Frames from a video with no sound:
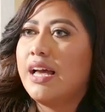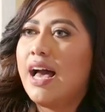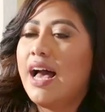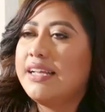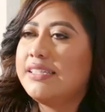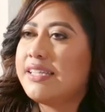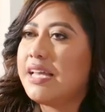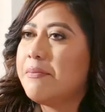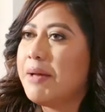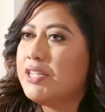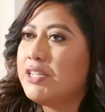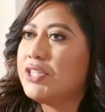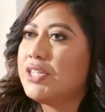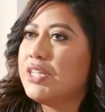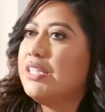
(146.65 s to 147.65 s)
As I
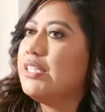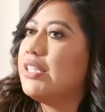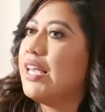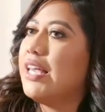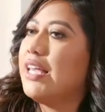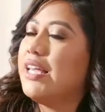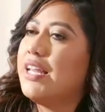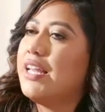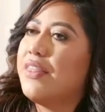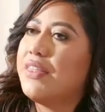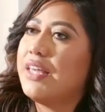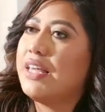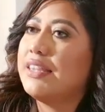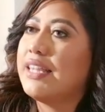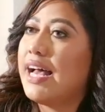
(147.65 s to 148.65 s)
mentioned in
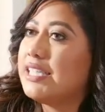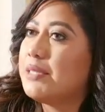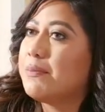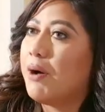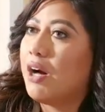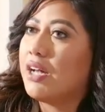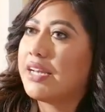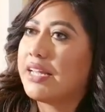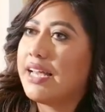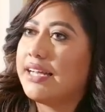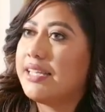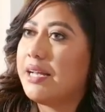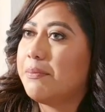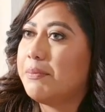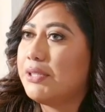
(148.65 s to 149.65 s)
the last
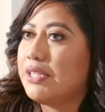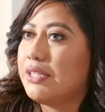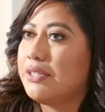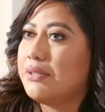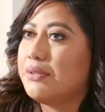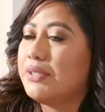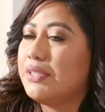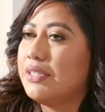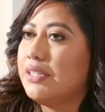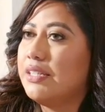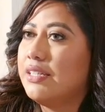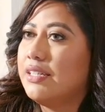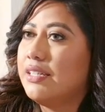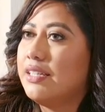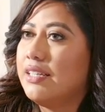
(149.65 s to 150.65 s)
podcast episode,
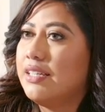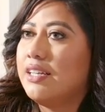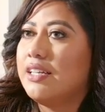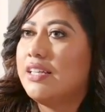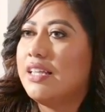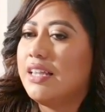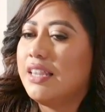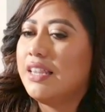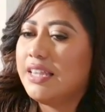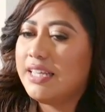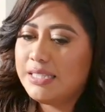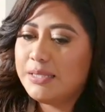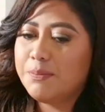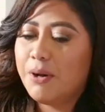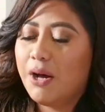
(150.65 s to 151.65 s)

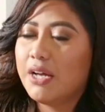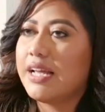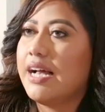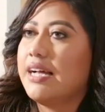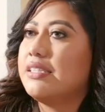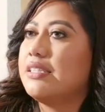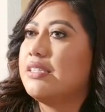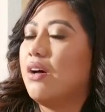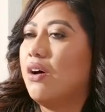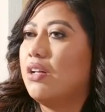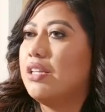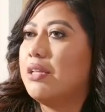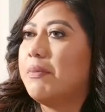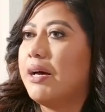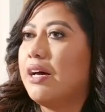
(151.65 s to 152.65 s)
this podcast is
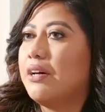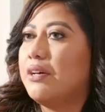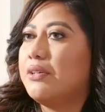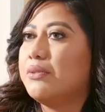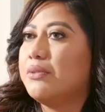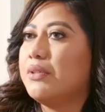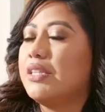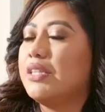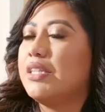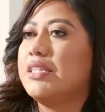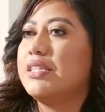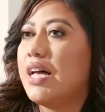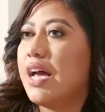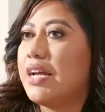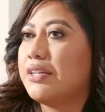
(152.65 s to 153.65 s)
all about the
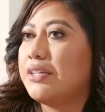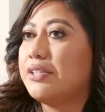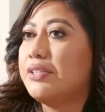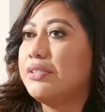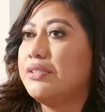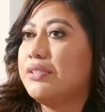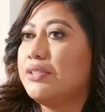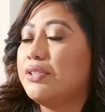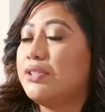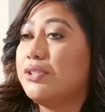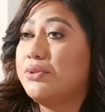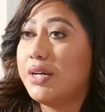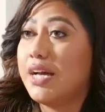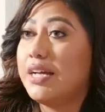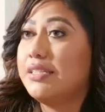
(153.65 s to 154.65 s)
designer,
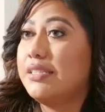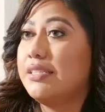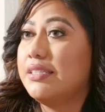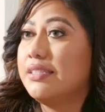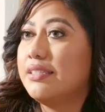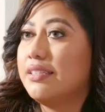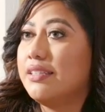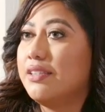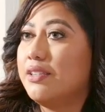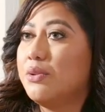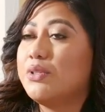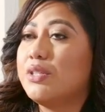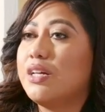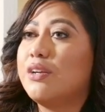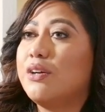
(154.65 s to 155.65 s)
you guys,
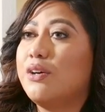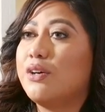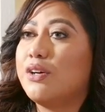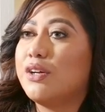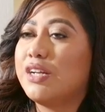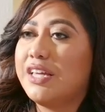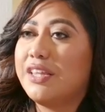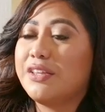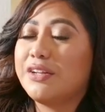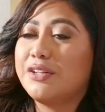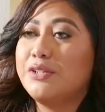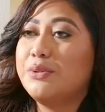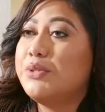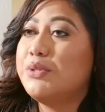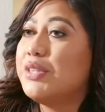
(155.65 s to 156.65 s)
those that are either
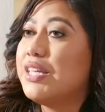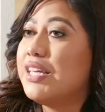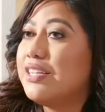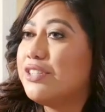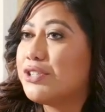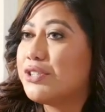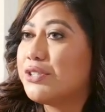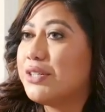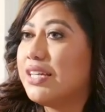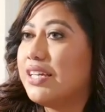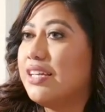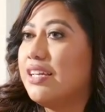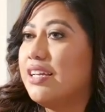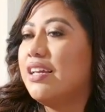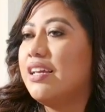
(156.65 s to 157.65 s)
new to the
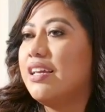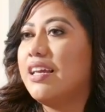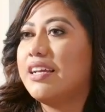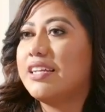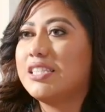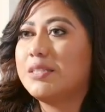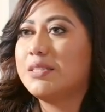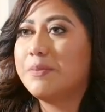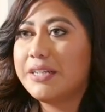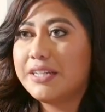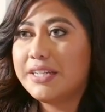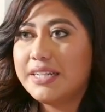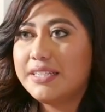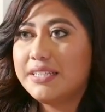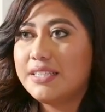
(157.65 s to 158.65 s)
industry,
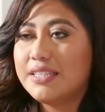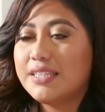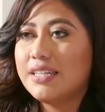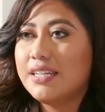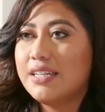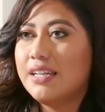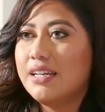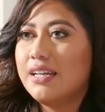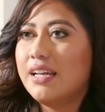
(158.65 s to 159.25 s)
experienced,